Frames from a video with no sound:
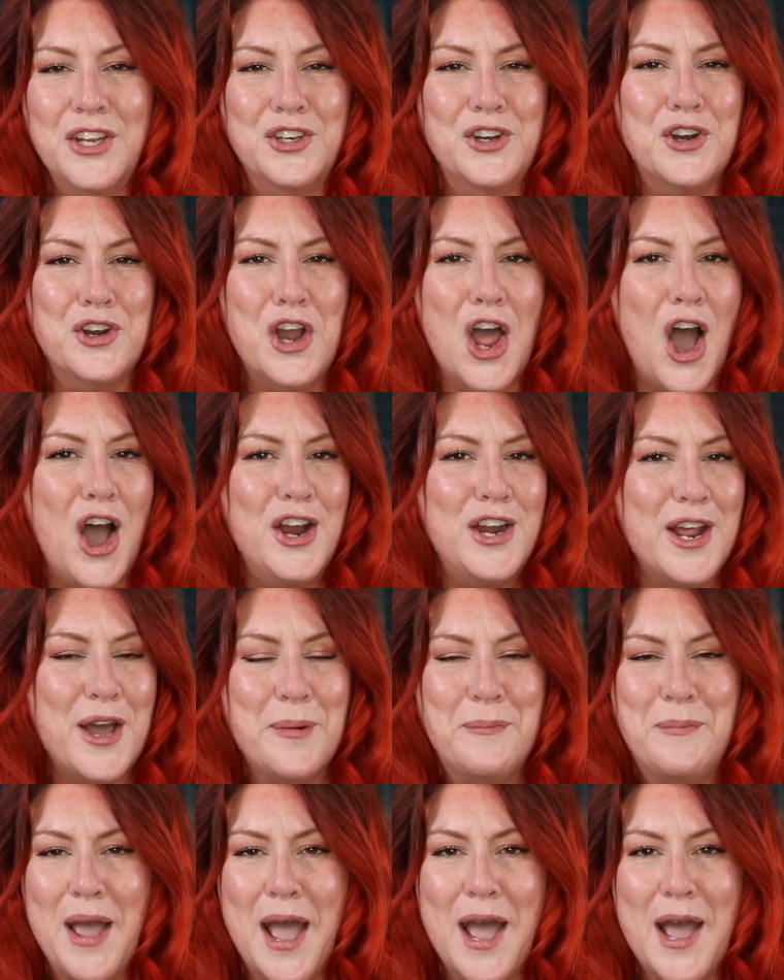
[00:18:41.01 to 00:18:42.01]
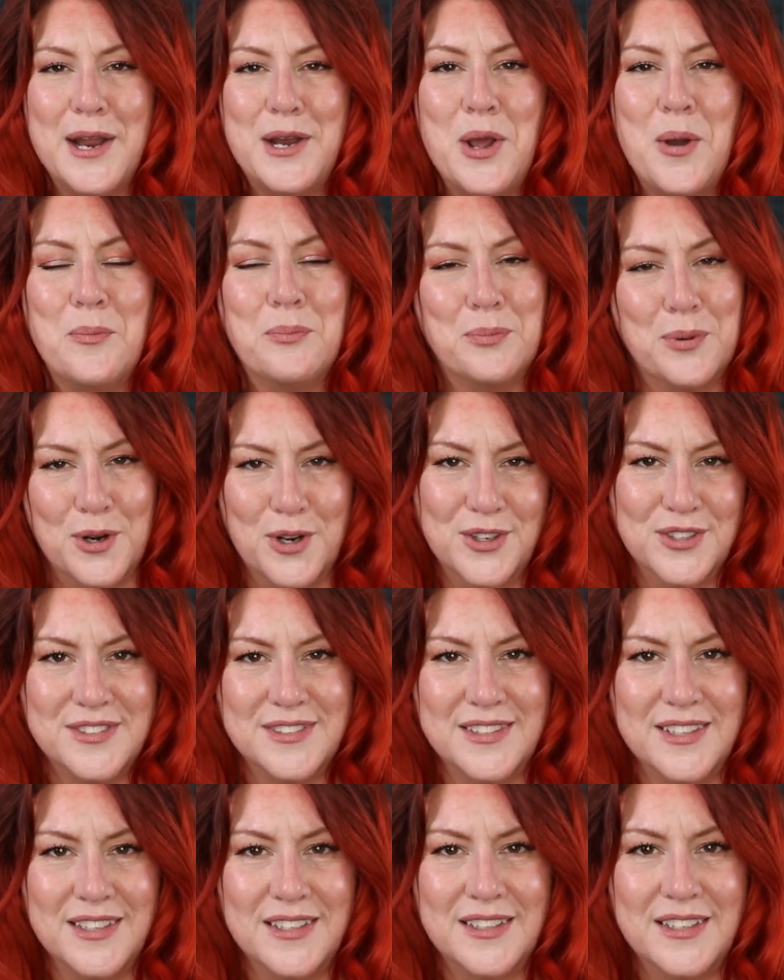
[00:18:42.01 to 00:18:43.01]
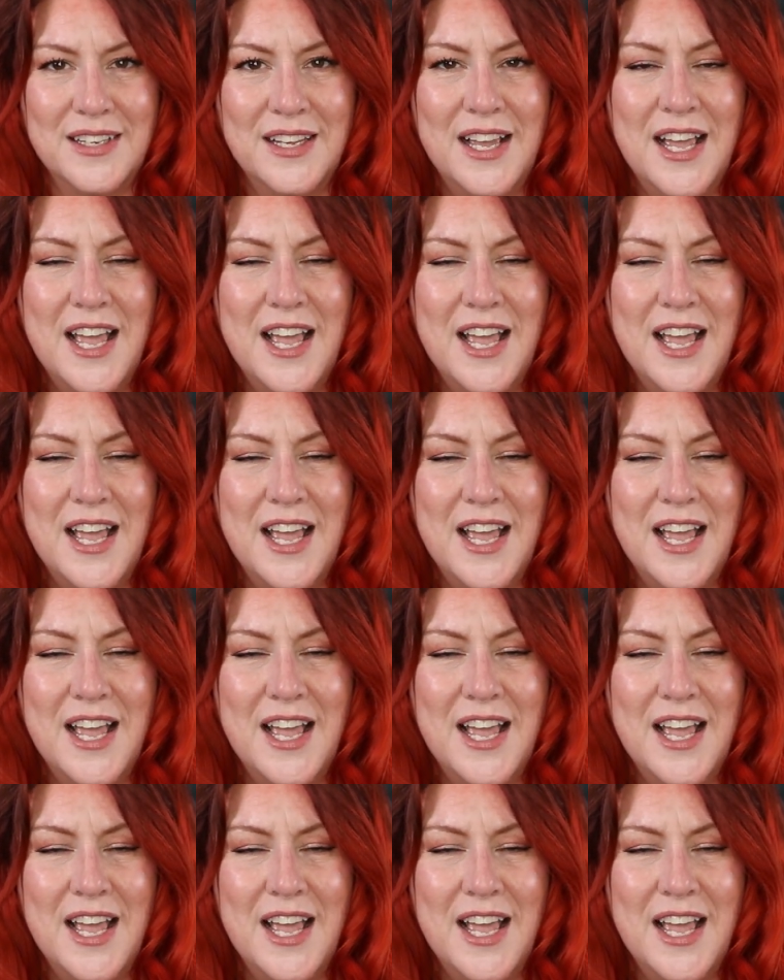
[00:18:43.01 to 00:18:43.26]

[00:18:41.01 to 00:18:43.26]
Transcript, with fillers: You're not a bad person.